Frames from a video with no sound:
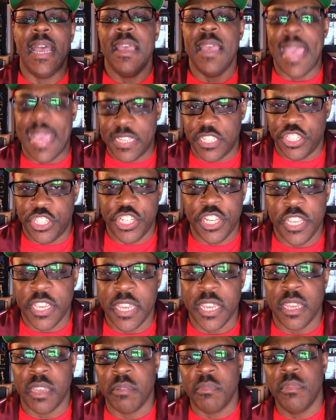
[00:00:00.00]
as a
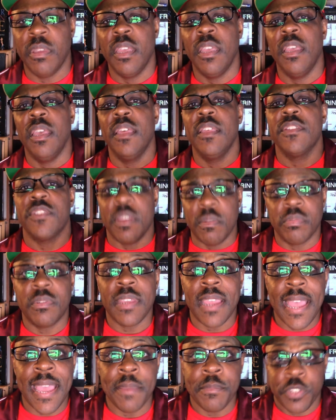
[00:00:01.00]
GM
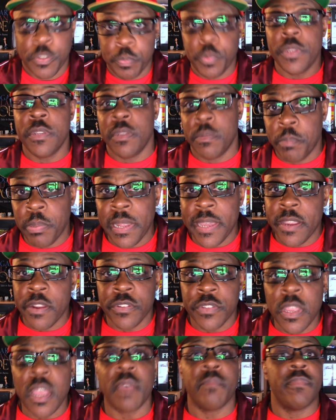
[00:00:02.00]
sometimes splitting
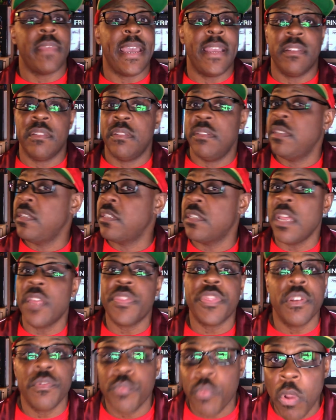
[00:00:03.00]
players up. That there's
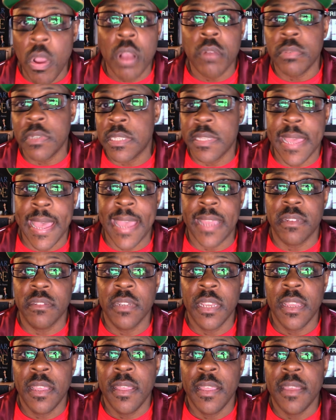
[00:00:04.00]
nothing wrong with that.
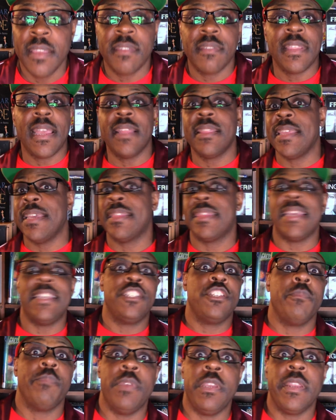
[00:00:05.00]
It's not that they
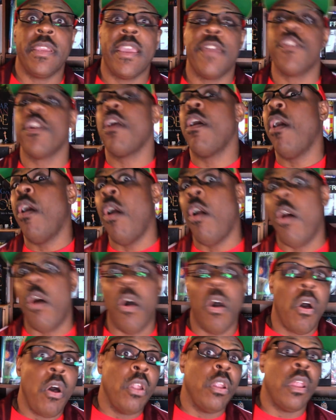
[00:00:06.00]
should be together
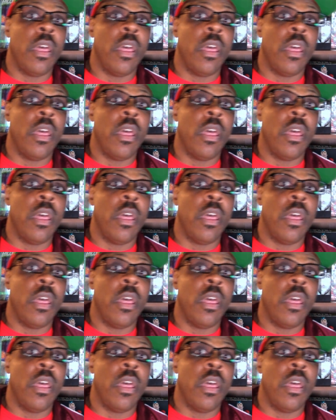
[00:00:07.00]
all